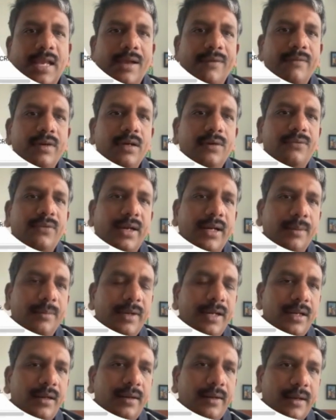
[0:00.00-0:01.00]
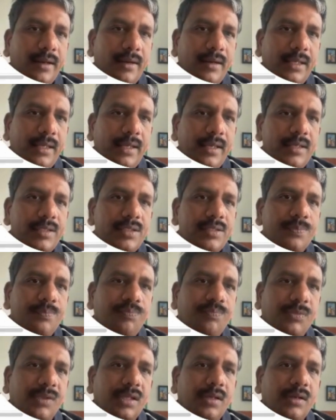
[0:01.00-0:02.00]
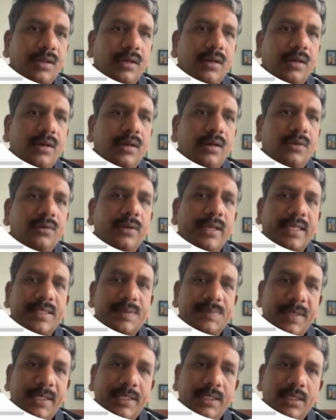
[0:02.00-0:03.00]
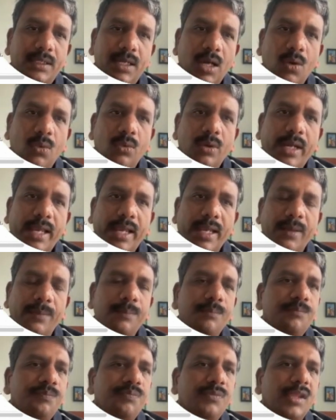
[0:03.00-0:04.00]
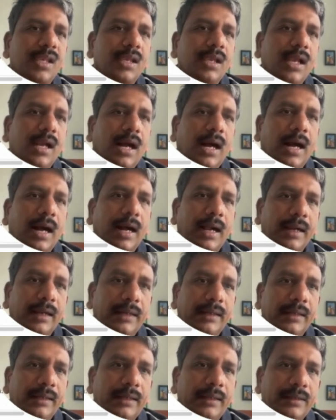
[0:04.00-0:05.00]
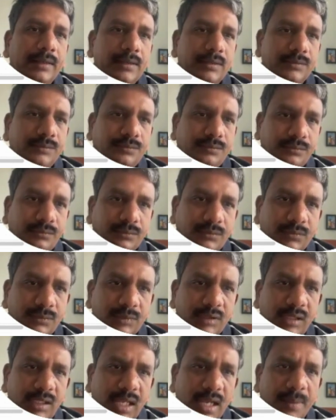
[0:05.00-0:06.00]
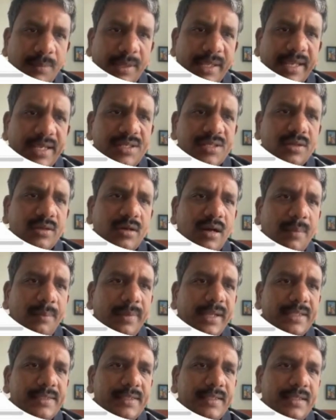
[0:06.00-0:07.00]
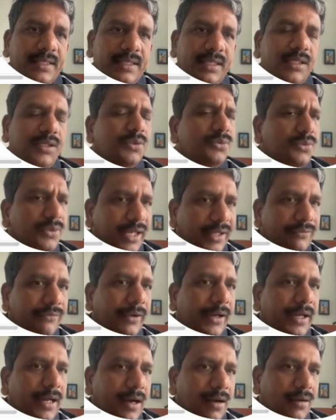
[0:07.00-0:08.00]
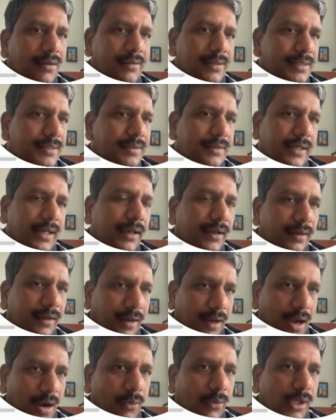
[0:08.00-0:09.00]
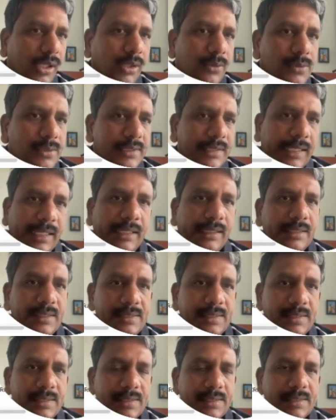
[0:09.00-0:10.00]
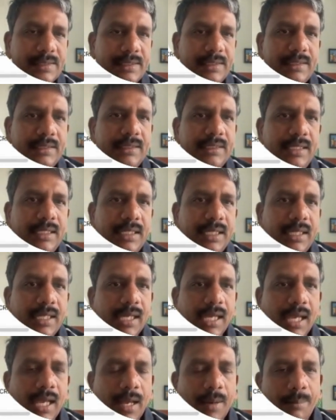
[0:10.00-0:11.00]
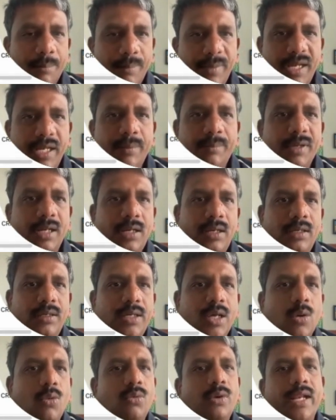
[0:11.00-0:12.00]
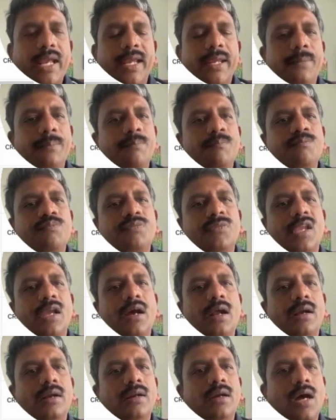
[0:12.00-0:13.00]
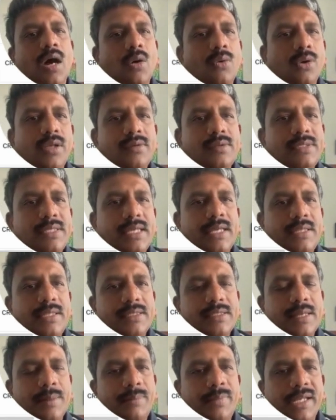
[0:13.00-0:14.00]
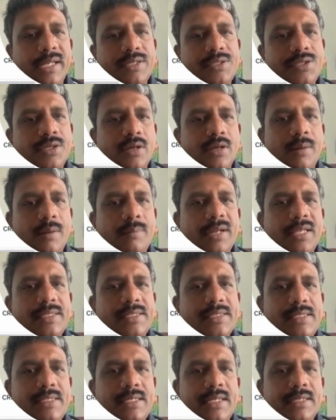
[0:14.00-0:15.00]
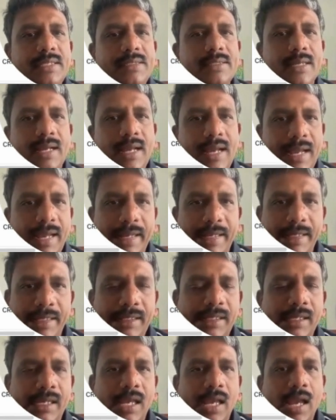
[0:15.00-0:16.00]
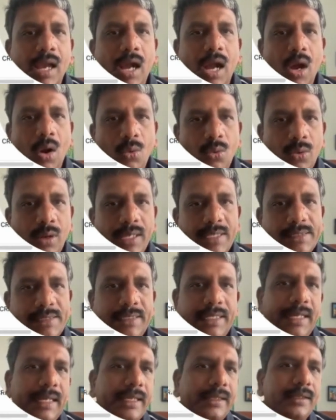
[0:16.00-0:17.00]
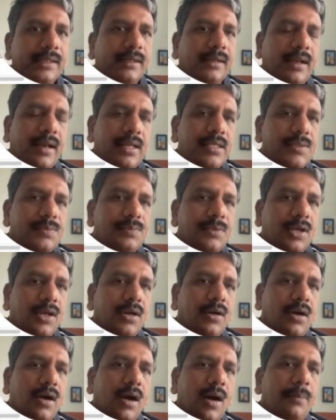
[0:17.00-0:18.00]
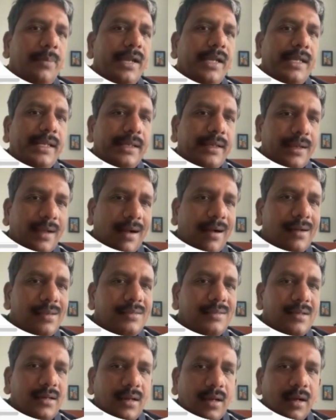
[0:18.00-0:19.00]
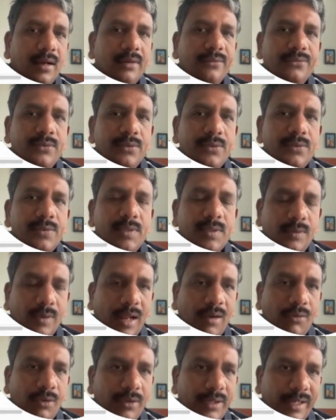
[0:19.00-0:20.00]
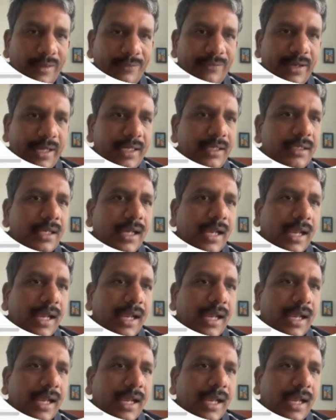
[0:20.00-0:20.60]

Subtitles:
have a fundamental knowledge, expected downtime, and application complexity. You define all this, right? How do you say this is the minimal downtime, and how do you say this application complexity it's high? How do I say like operating cost and all of those? You have to define,